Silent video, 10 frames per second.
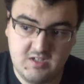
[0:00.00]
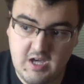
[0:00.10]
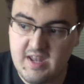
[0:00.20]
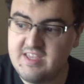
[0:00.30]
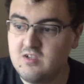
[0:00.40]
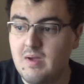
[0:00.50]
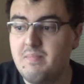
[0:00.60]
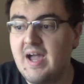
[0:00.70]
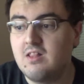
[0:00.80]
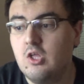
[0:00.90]
cut into my
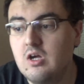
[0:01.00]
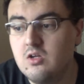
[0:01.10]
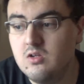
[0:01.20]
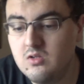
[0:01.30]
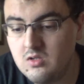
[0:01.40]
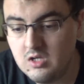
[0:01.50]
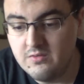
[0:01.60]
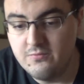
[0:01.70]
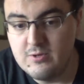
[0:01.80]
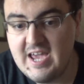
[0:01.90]
backlog
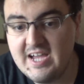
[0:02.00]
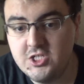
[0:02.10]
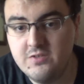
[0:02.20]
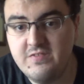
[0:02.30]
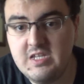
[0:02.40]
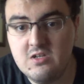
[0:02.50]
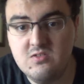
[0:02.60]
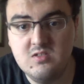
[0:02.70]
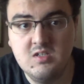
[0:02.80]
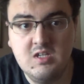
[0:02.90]
of reaction
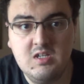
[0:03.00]
videos.